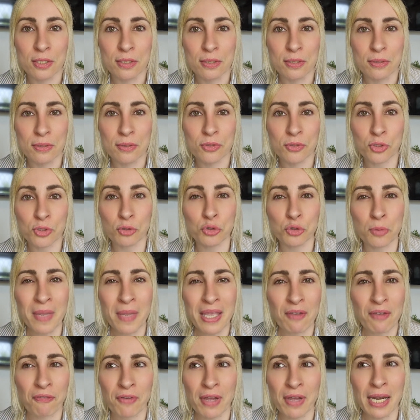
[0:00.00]
So to
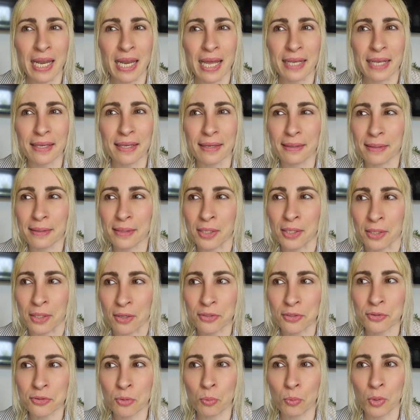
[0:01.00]
me, it felt like,
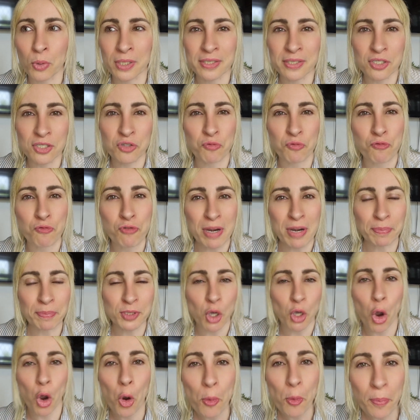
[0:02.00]
someone just ripped
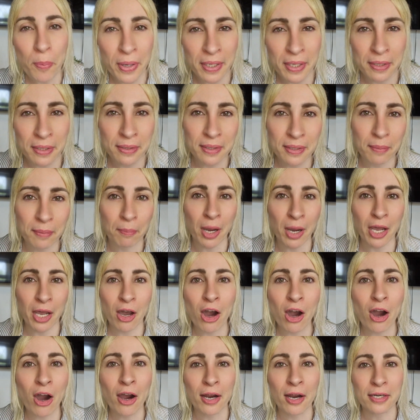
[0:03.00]
open my
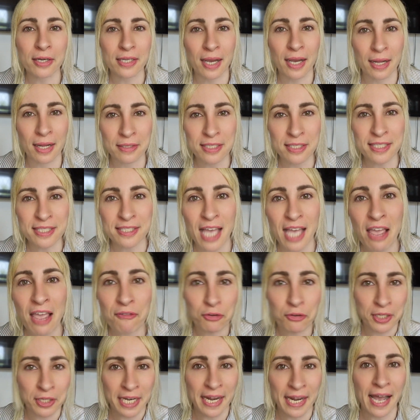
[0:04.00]
heart and
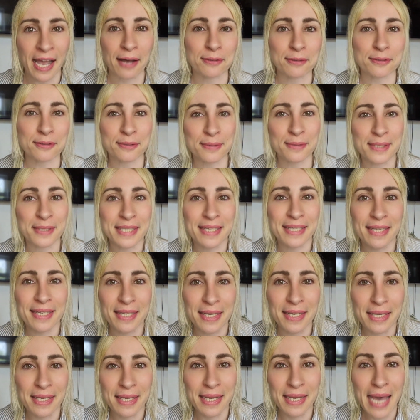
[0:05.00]
siphoned it out.
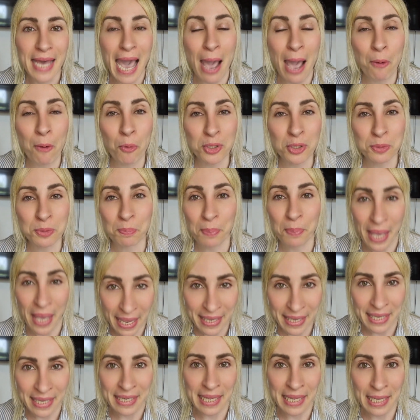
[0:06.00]
I was
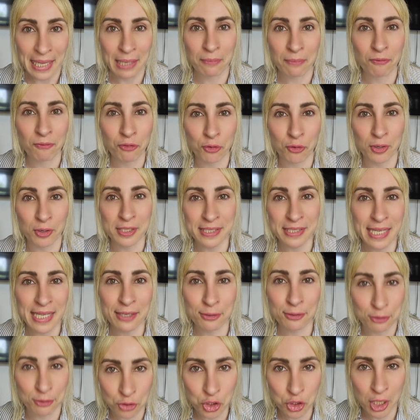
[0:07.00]
begging him for a
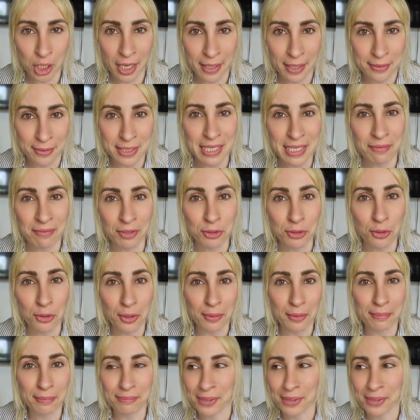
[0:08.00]
second chance, even though,